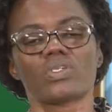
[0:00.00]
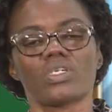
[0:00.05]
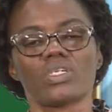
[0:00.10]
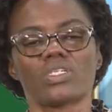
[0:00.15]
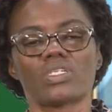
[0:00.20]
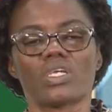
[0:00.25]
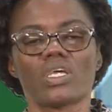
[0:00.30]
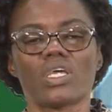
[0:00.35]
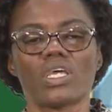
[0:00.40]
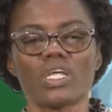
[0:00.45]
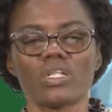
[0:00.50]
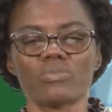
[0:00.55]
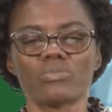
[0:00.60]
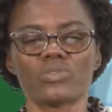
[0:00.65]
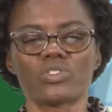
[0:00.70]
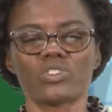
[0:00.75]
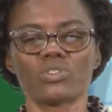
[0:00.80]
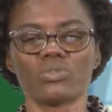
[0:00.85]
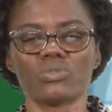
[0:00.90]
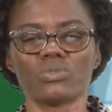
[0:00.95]
It
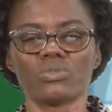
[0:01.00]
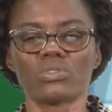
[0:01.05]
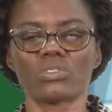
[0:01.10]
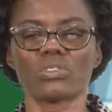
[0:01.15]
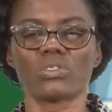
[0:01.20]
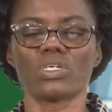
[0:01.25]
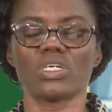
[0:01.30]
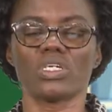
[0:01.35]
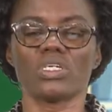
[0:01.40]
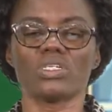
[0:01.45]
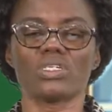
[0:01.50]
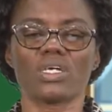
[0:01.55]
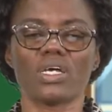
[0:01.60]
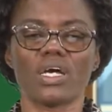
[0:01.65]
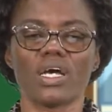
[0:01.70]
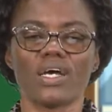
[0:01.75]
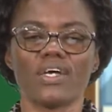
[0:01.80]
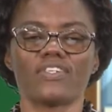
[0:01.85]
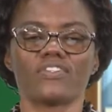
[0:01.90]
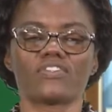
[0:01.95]
helps you to
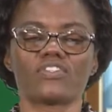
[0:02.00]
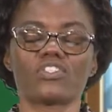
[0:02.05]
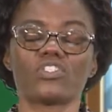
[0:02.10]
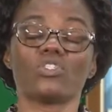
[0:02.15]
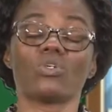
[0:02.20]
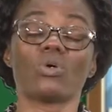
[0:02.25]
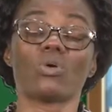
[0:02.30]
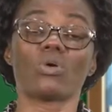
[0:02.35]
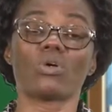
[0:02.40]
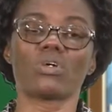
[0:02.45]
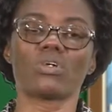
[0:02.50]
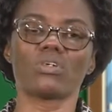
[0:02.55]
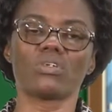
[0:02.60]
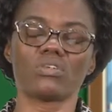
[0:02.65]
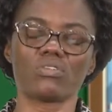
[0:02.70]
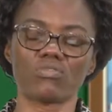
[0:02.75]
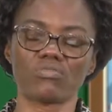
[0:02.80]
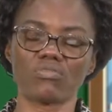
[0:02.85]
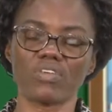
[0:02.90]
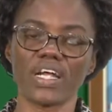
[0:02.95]
enhance your
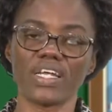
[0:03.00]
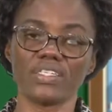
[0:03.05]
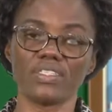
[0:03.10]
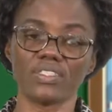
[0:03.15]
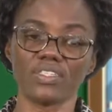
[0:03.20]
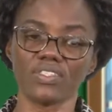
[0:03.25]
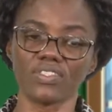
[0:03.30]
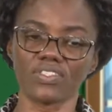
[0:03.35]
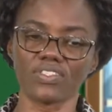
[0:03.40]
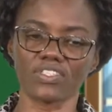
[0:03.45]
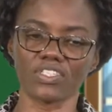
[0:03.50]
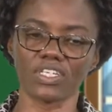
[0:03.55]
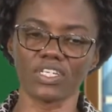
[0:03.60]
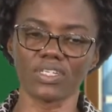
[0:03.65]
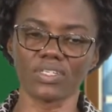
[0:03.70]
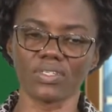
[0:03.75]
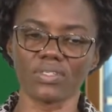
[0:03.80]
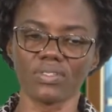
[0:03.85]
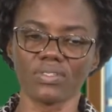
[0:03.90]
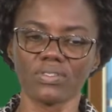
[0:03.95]
writing
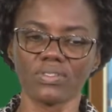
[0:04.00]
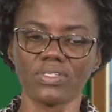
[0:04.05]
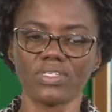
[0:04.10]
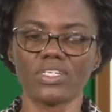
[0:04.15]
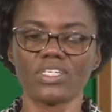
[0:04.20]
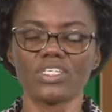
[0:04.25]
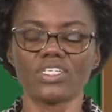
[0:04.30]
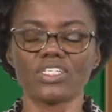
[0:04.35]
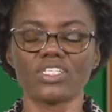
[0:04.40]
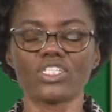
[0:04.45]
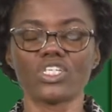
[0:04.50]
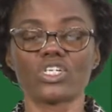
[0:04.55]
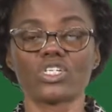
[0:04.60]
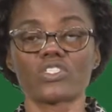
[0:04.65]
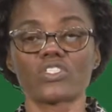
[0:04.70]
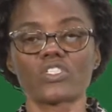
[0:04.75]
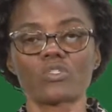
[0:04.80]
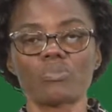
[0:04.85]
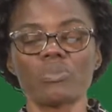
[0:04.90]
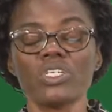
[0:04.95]
skill, your
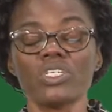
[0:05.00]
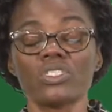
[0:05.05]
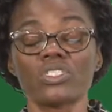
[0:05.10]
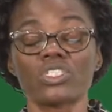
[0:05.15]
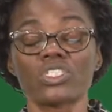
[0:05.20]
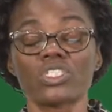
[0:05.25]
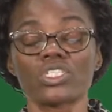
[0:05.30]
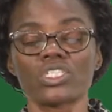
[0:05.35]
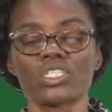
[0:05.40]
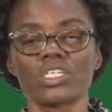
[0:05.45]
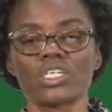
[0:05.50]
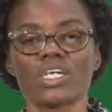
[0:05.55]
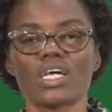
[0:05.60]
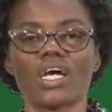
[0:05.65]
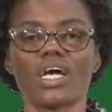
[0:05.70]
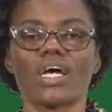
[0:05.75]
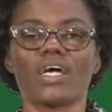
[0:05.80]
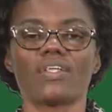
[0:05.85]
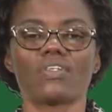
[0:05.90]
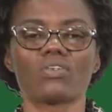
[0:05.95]
speech,
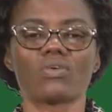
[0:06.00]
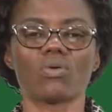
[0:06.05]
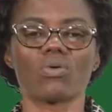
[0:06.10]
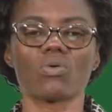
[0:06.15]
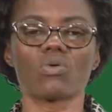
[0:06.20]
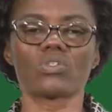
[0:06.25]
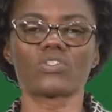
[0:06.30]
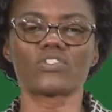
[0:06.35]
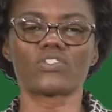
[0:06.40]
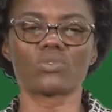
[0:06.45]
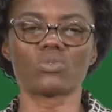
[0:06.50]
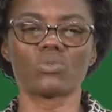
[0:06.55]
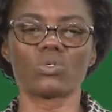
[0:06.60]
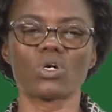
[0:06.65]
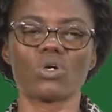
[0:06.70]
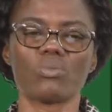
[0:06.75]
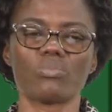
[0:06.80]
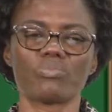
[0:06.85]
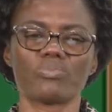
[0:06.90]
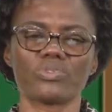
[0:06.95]
and also
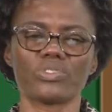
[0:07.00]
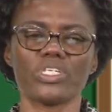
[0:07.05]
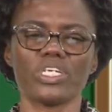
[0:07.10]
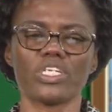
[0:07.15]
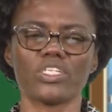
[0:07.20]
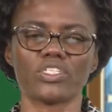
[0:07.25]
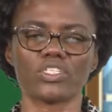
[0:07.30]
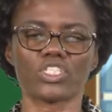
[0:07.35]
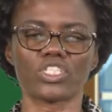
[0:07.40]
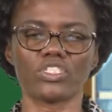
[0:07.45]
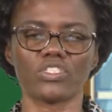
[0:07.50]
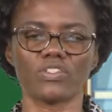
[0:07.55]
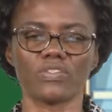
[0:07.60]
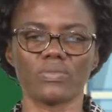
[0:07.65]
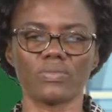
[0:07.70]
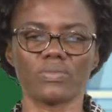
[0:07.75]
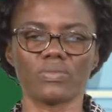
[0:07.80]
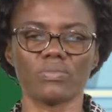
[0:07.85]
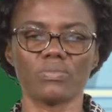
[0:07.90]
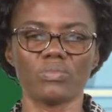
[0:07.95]

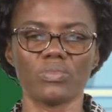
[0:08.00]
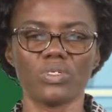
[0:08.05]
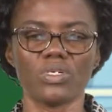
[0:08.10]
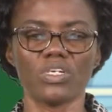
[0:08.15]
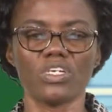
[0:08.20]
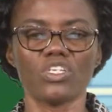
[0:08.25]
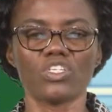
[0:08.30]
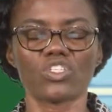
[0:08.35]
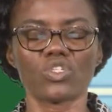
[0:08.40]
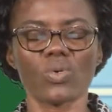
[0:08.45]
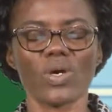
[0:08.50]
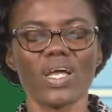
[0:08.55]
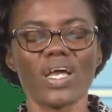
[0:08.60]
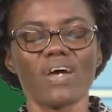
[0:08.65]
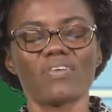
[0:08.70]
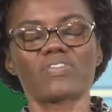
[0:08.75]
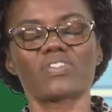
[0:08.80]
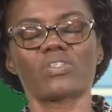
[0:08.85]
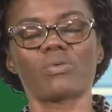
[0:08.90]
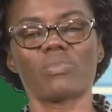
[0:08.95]
comprehension. So I
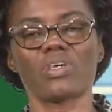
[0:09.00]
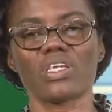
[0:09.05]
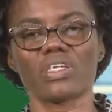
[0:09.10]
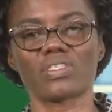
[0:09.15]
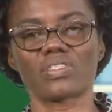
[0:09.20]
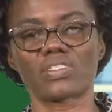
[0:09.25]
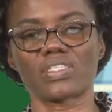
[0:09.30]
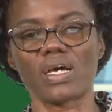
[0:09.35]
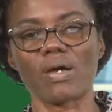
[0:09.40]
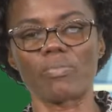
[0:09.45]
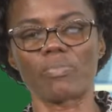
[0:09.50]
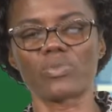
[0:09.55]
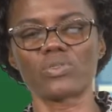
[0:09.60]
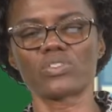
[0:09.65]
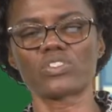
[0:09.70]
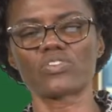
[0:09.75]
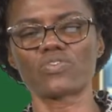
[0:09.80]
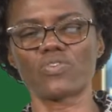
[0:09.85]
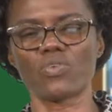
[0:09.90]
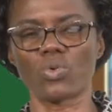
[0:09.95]
have some
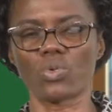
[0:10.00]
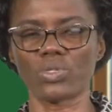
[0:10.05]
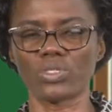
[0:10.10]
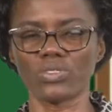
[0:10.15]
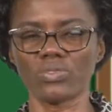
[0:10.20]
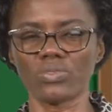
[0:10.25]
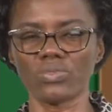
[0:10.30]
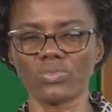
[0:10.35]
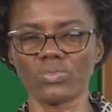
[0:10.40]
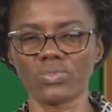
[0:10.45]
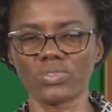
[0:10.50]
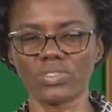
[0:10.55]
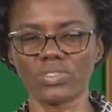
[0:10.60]
examples for you.